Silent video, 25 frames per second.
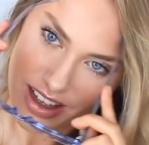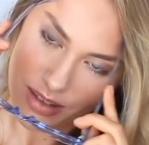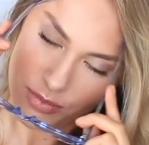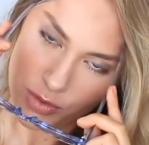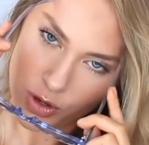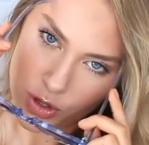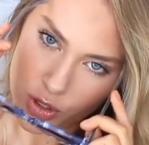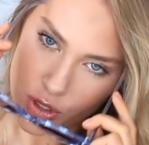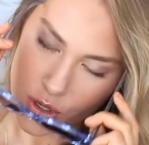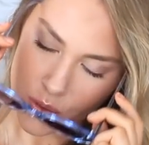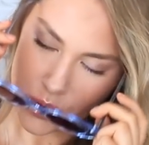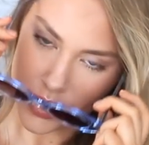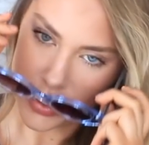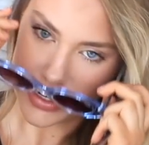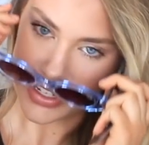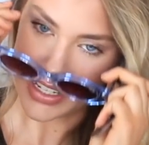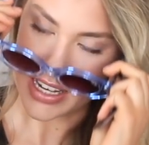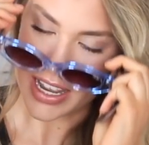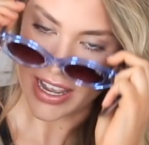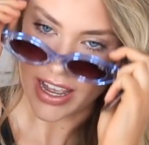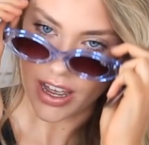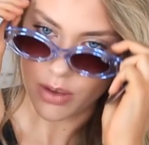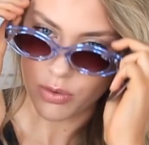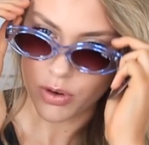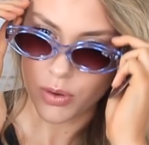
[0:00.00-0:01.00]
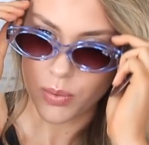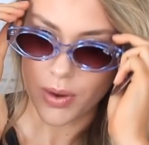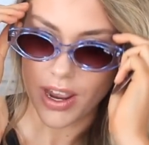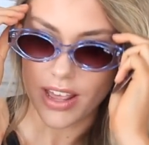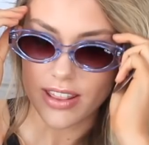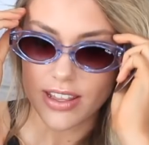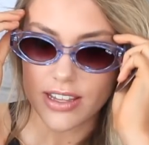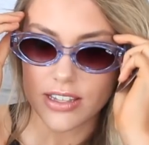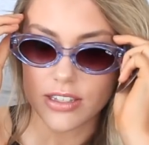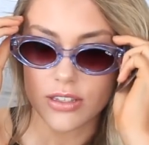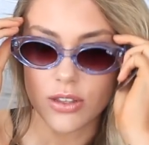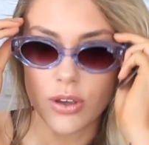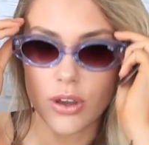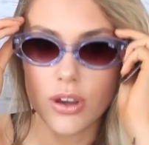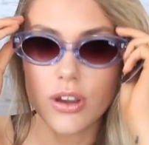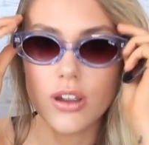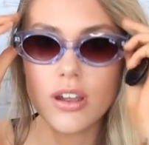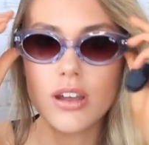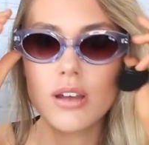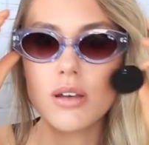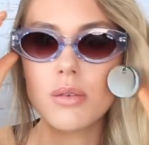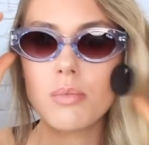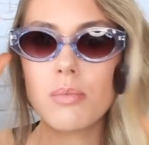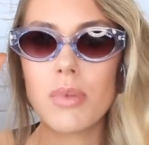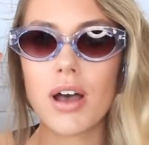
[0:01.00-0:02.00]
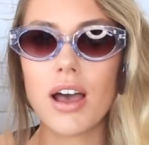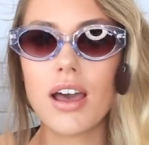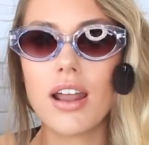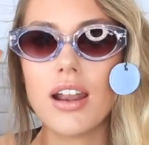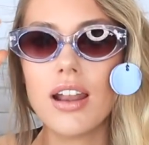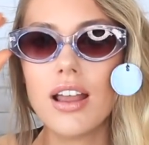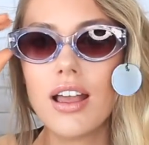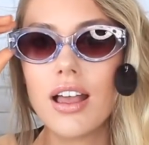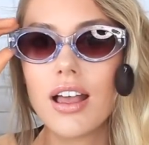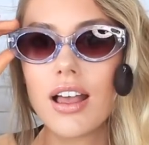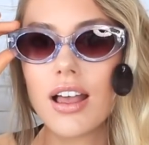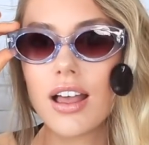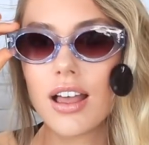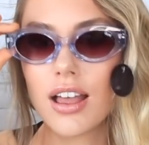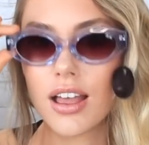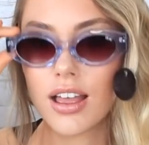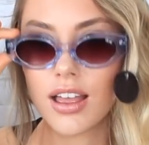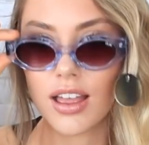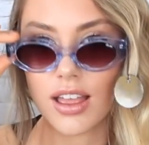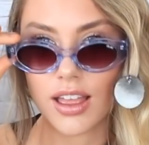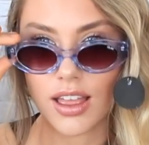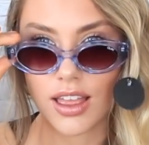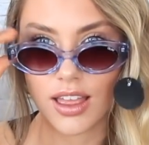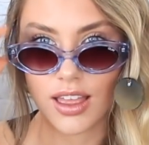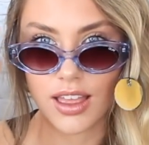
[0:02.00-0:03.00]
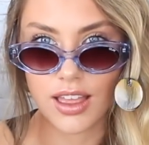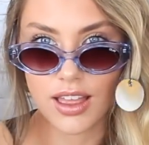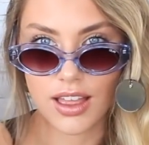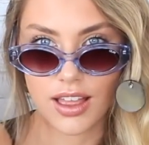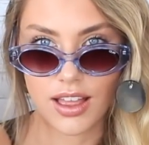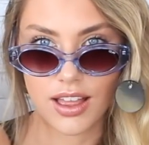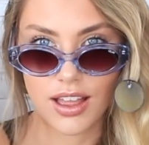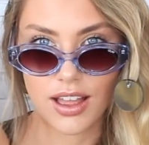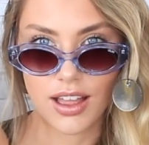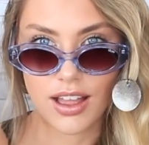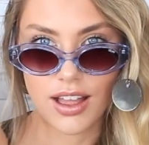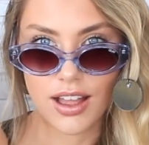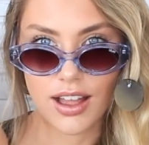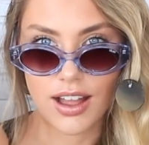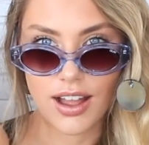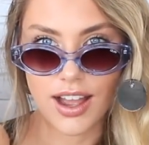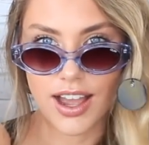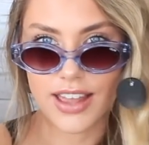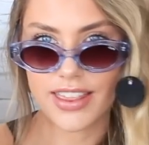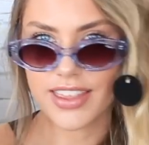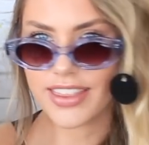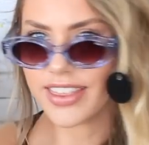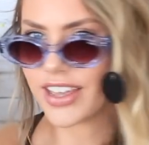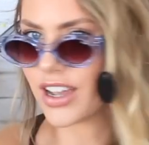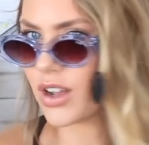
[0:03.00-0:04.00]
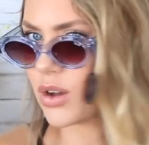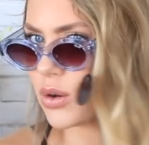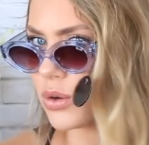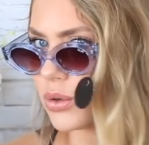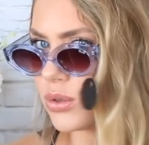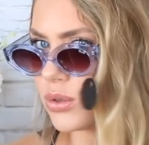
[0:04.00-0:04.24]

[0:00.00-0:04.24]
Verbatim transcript: I'm not sure what day I would wear these though, but I think they're